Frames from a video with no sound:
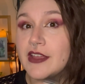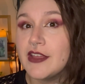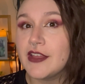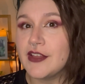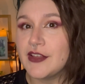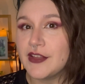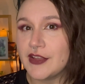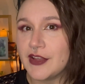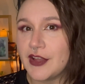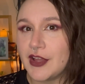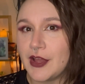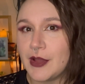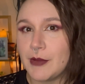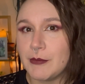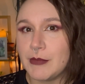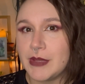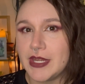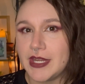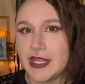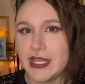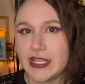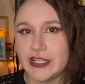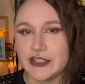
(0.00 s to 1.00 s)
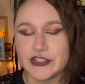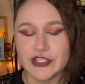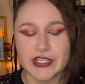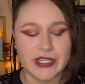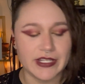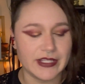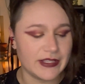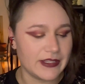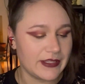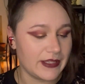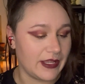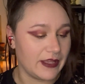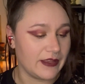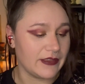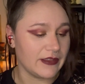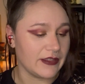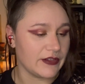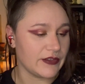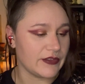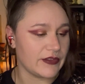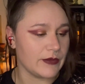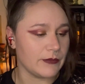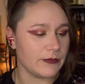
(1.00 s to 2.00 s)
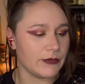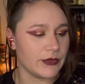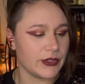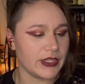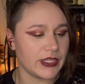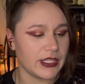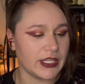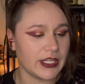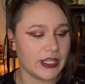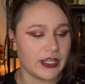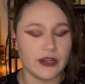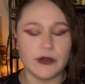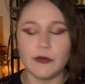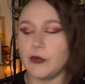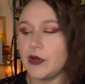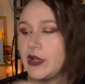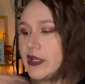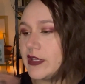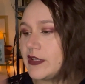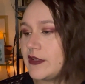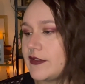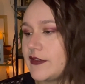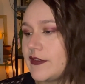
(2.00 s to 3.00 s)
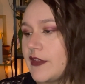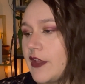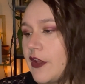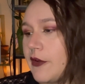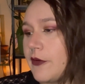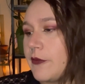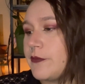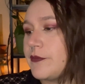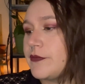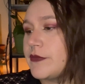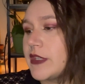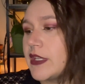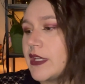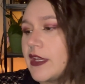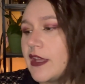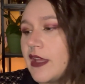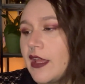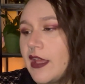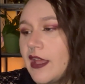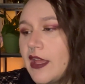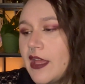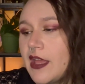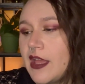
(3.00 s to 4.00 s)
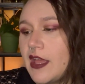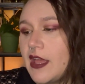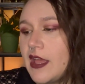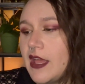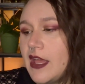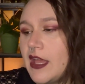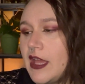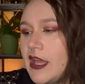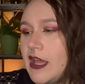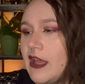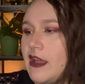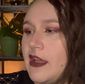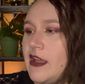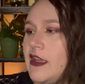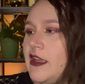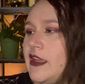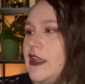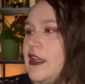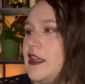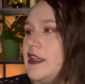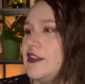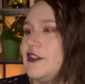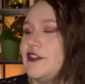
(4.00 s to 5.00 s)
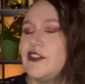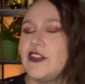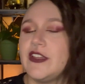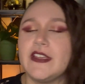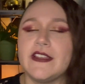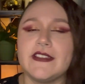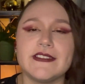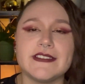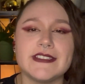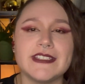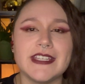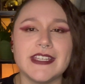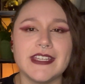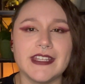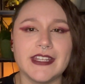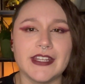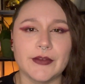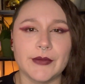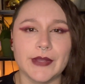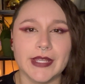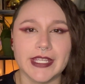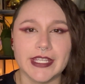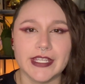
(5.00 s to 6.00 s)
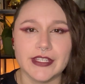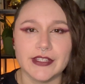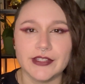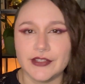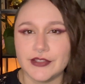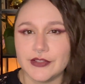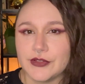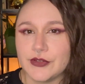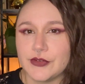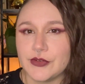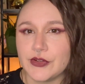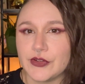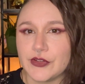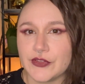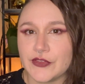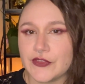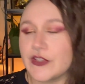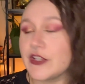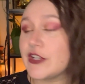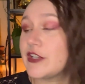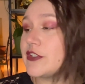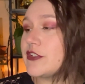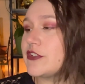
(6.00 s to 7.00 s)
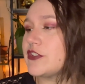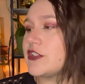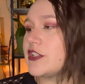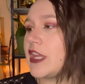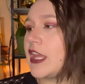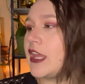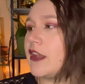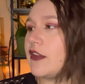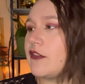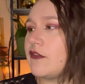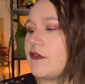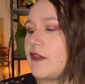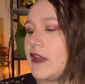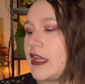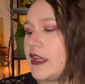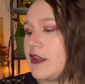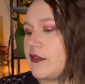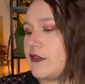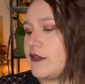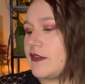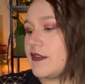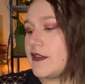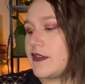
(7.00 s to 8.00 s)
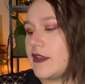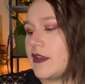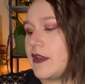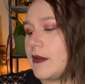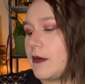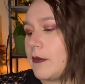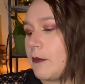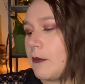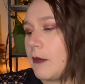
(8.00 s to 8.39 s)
combinations, and there's some really good ones. So I just did a quick Google search and found some